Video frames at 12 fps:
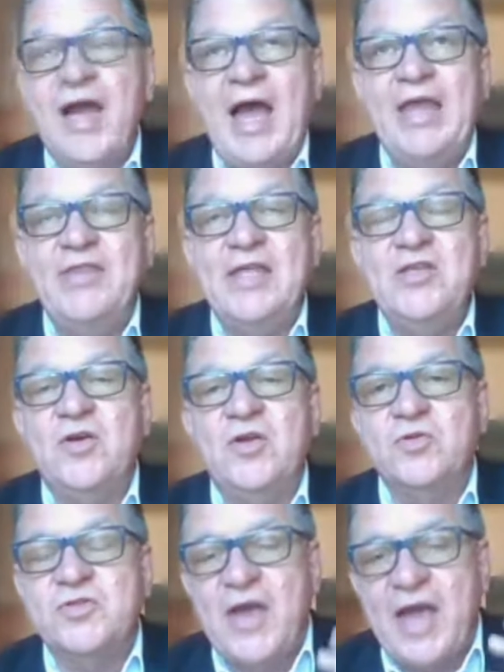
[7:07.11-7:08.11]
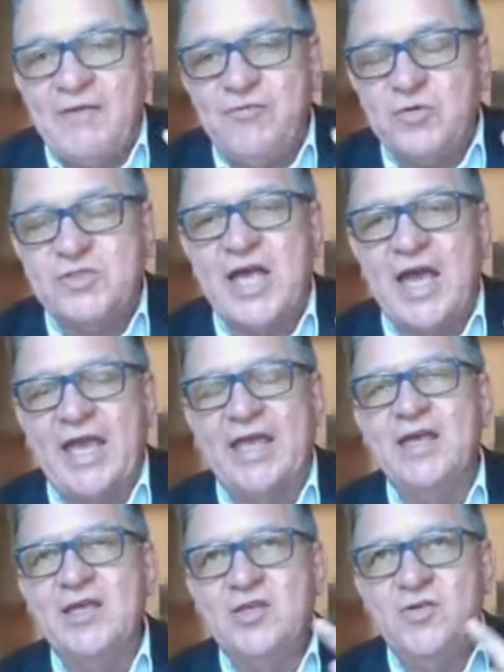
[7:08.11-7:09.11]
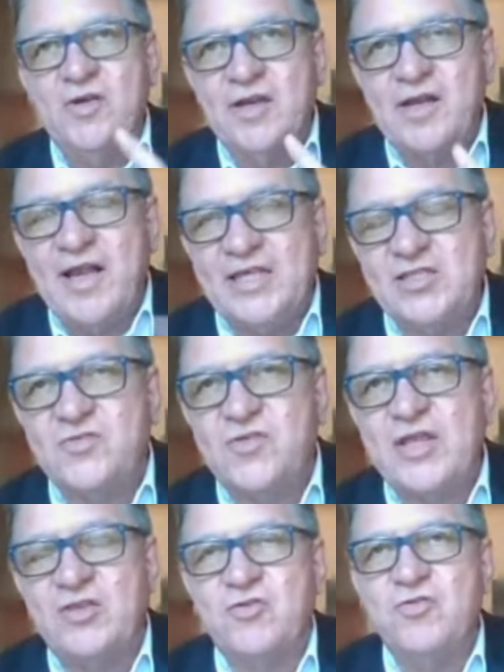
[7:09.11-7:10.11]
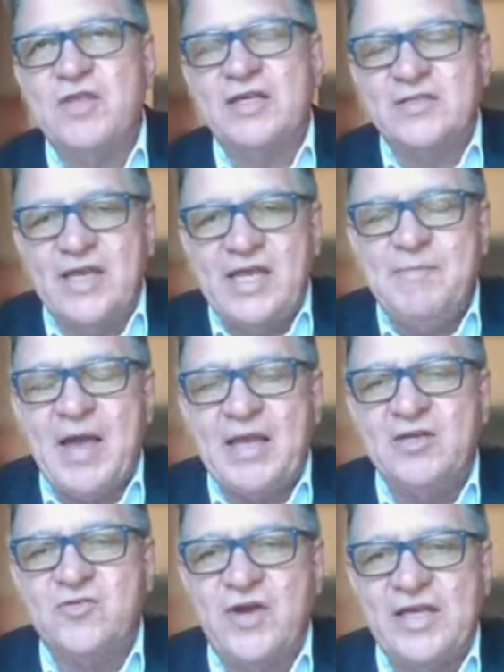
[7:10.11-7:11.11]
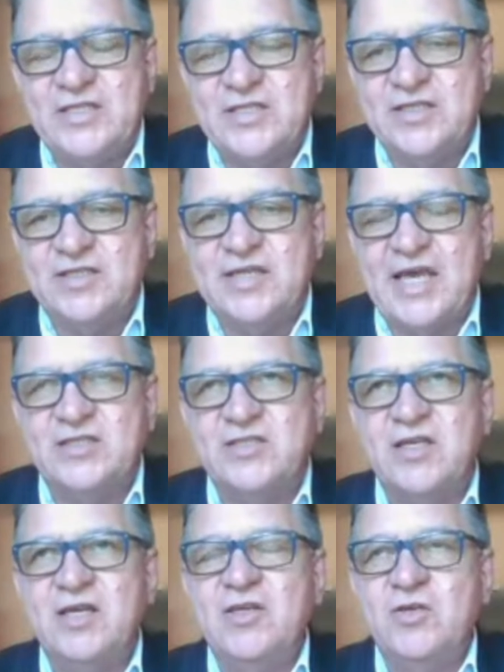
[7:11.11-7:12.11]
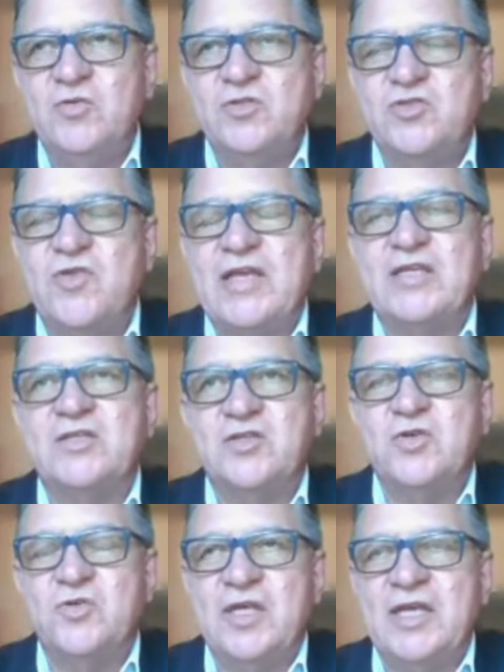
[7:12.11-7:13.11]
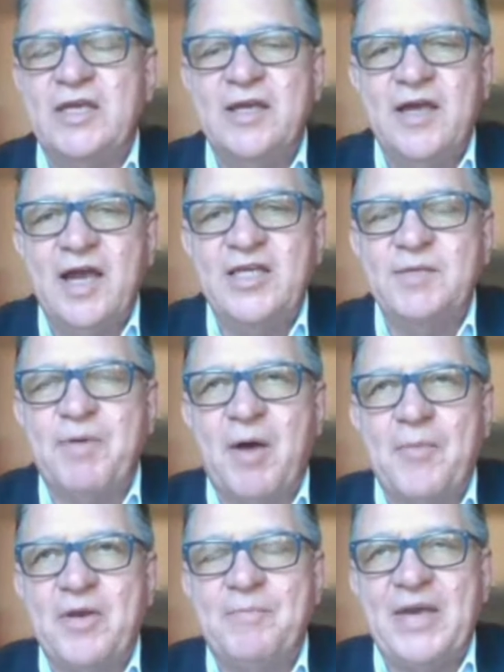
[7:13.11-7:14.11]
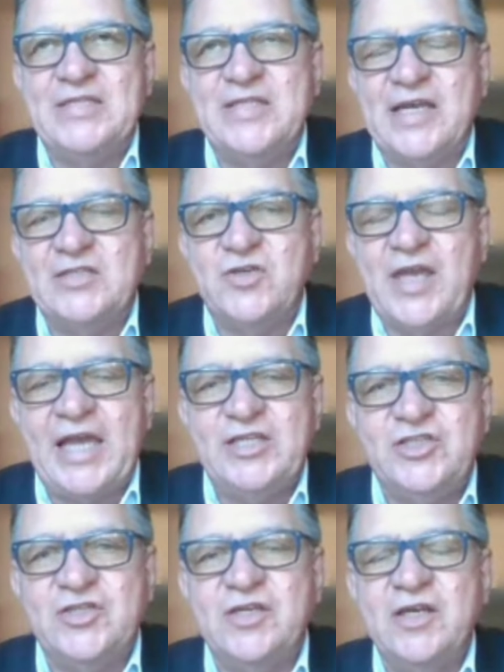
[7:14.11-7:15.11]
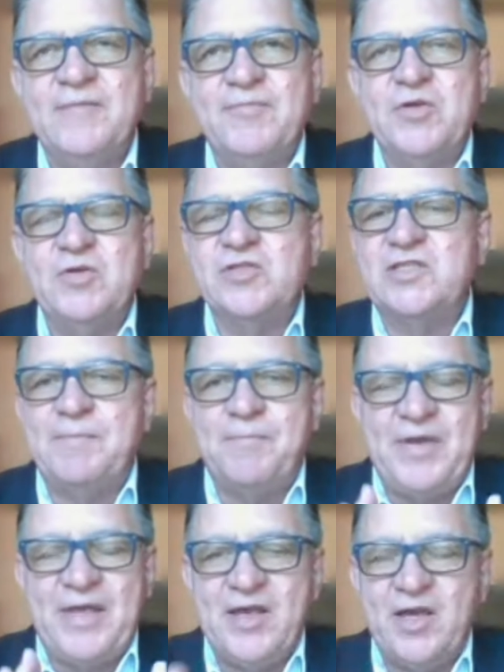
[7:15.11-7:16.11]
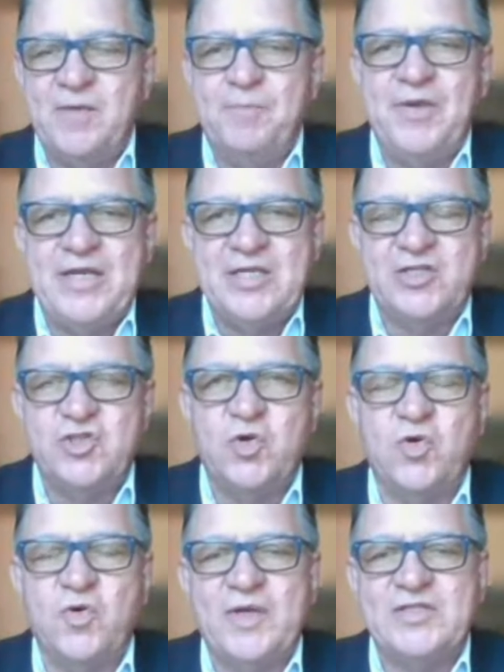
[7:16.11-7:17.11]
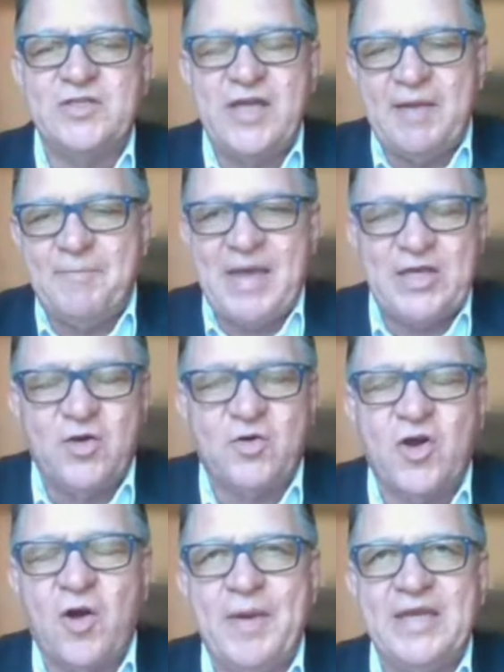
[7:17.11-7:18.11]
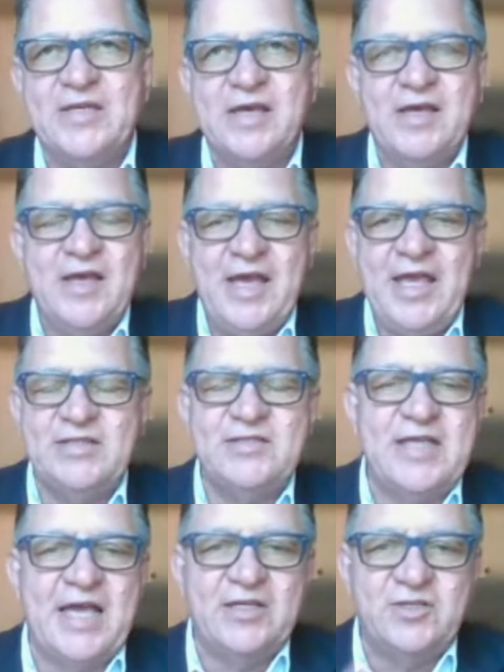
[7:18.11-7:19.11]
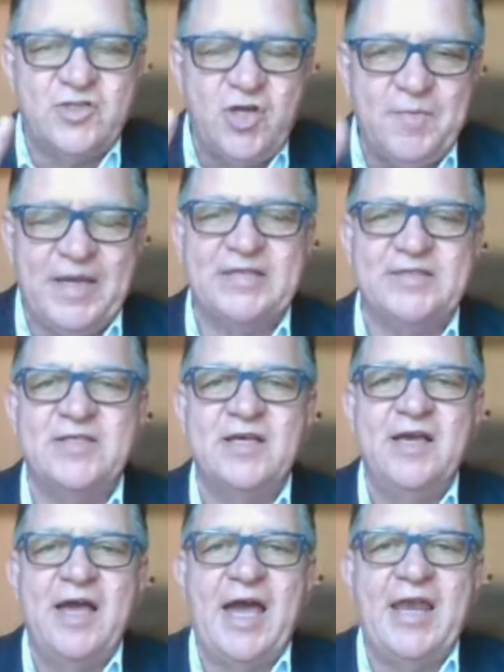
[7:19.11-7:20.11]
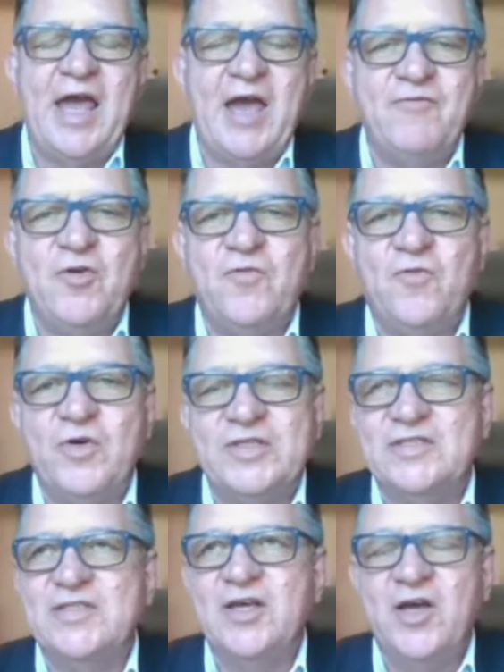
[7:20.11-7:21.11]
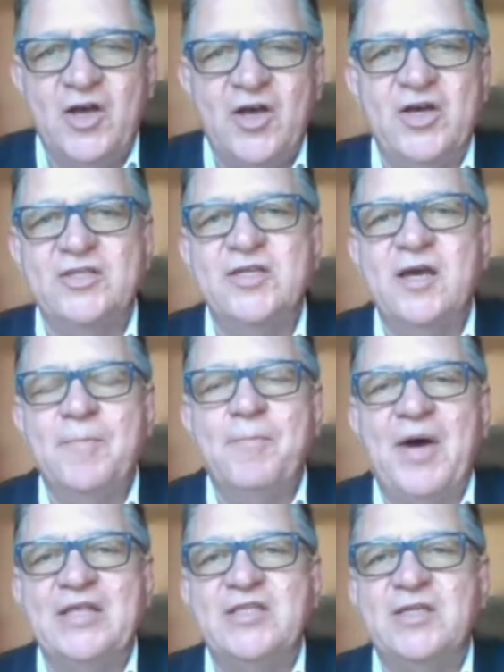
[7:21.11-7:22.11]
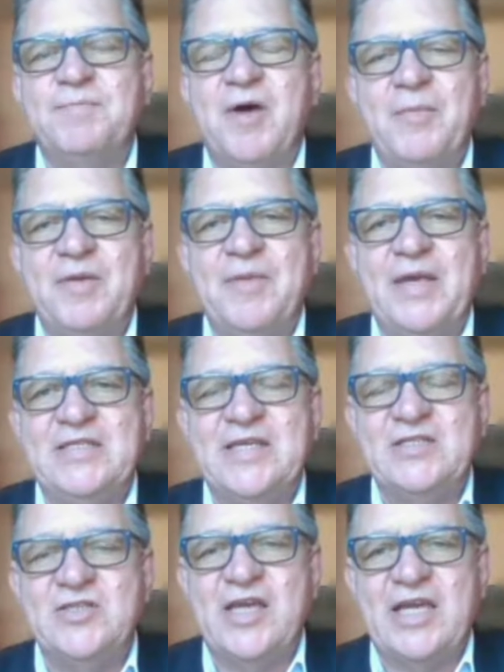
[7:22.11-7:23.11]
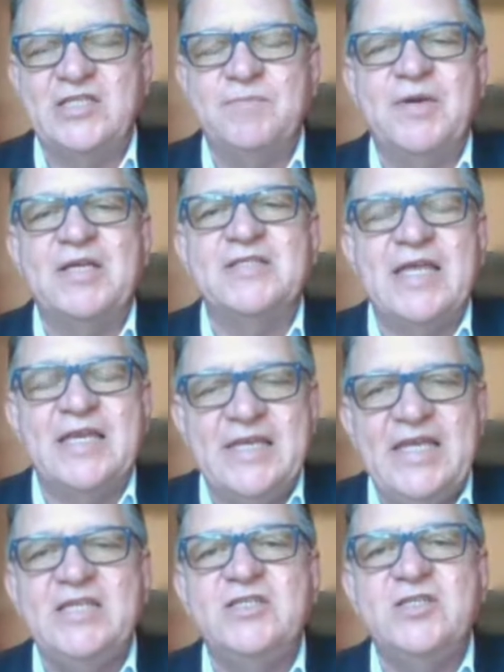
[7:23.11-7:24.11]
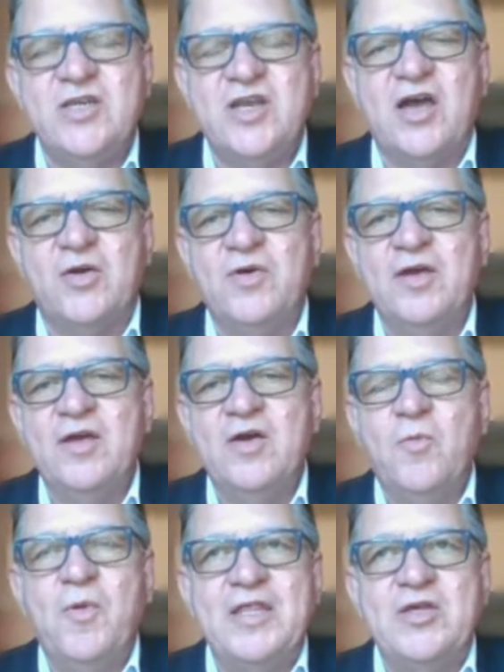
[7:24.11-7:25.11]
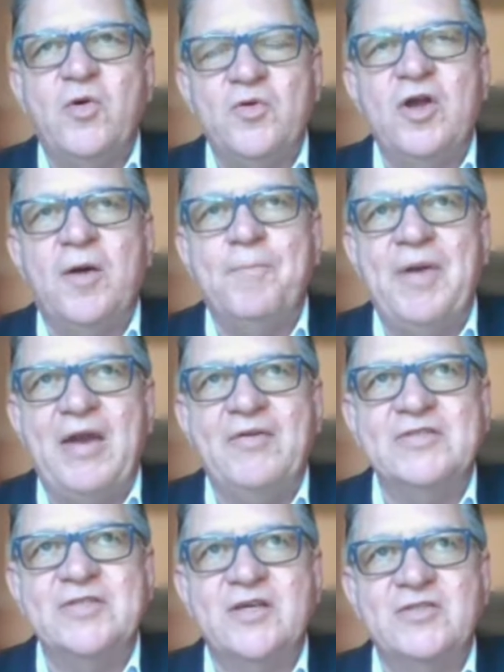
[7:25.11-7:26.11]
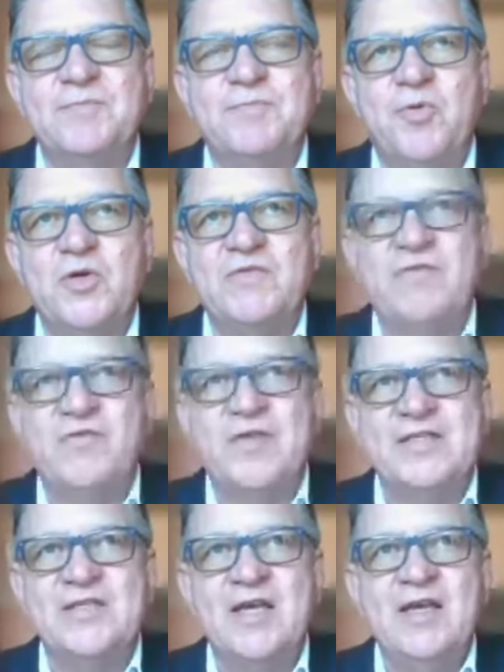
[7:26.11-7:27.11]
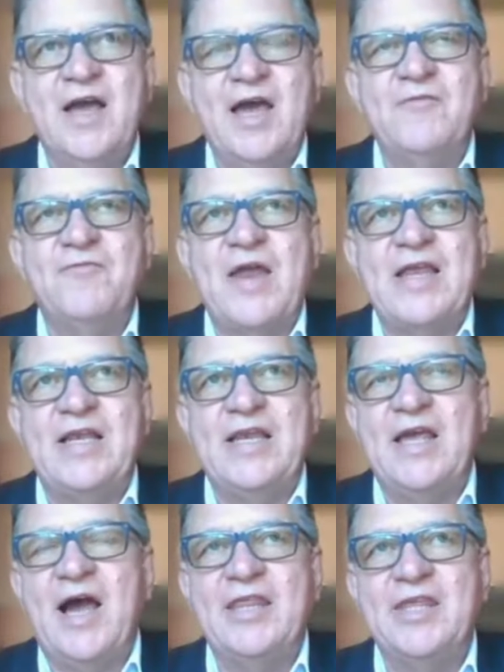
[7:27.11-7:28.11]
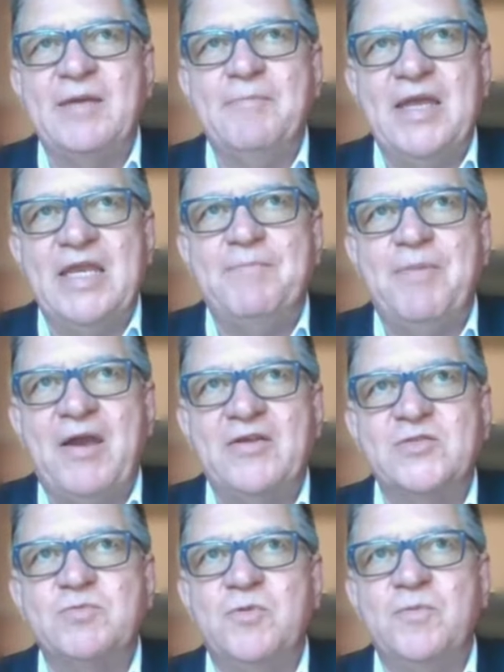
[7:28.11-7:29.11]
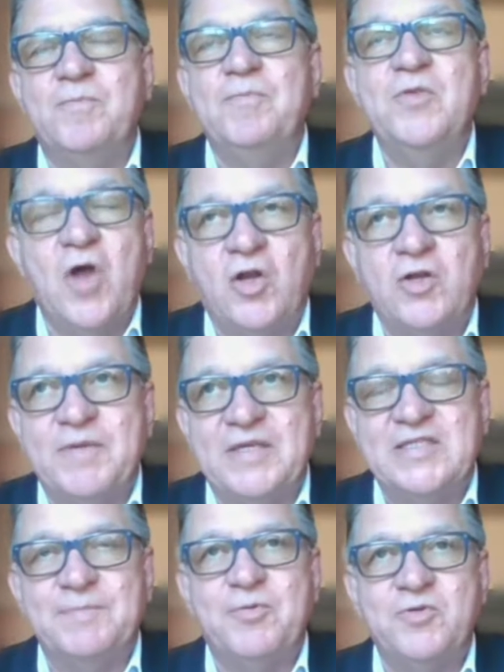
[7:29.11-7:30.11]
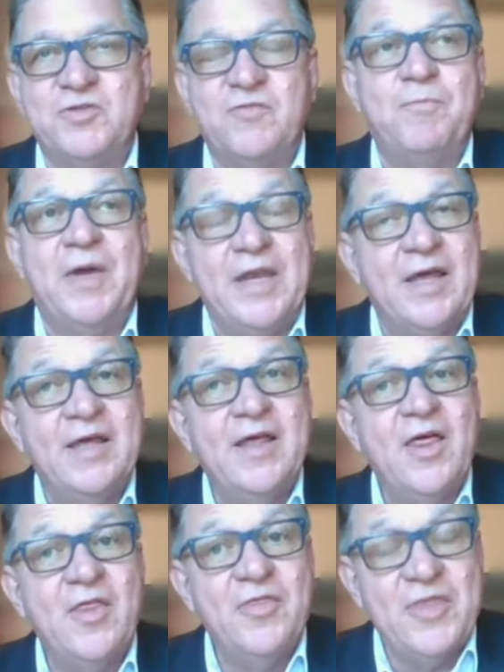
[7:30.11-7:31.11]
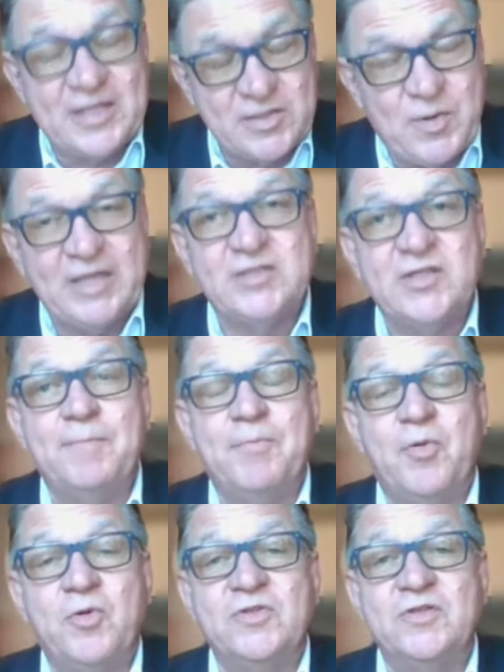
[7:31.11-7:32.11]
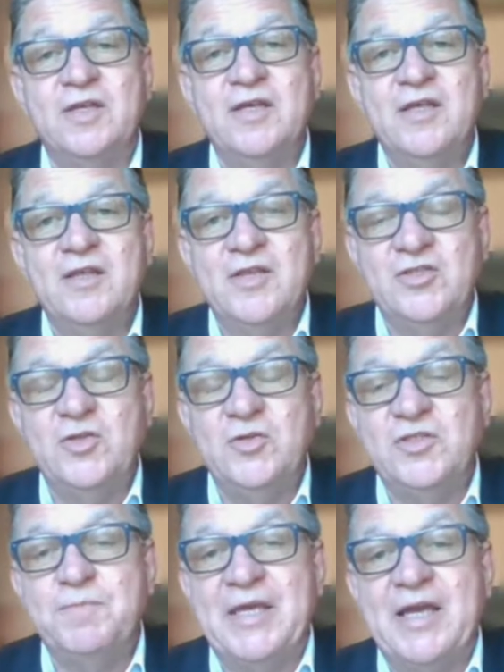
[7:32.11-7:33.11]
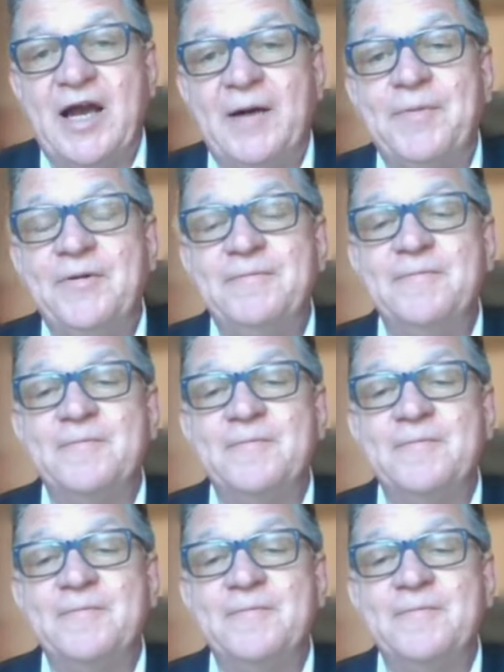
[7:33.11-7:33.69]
And then you can also have your say. You can click straight through. There's an email address that takes you straight to the Department of Basic Education. You just simply complete a short questionnaire, make your comment, hit send, 2 minutes, and have your voice heard by the Department of Basic Education, because they need to know whether or not parents are supportive of this. And frankly, I think many parents will not be supportive, but that's why it's so important that you speak up.